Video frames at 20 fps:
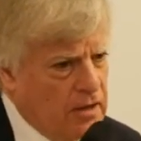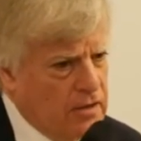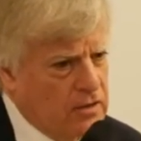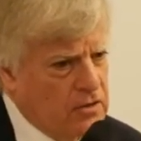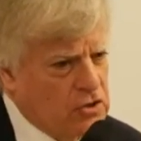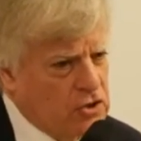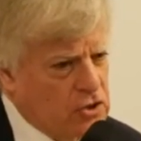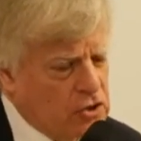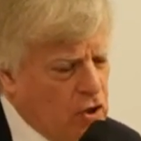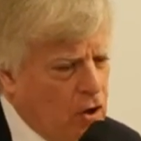
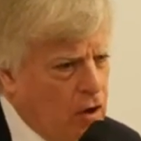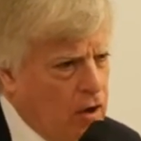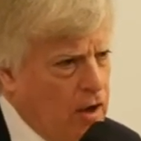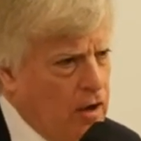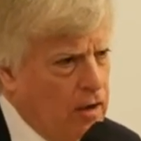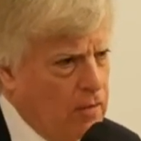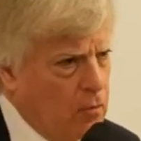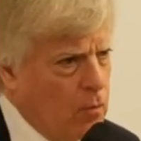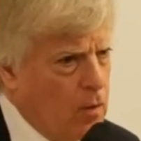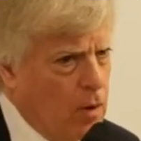saw
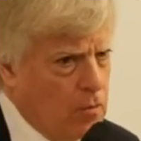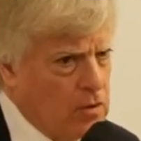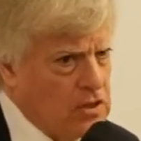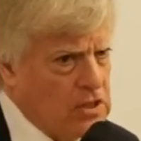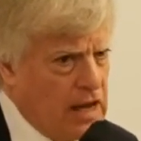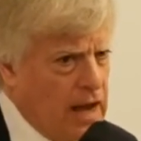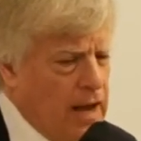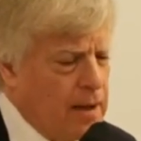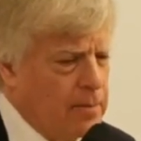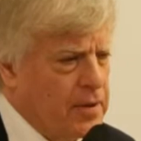what was
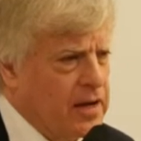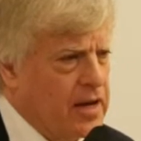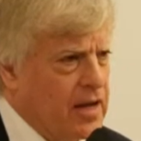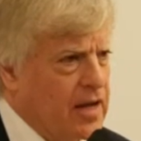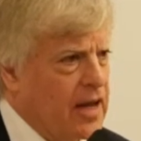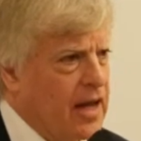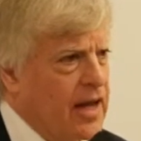happening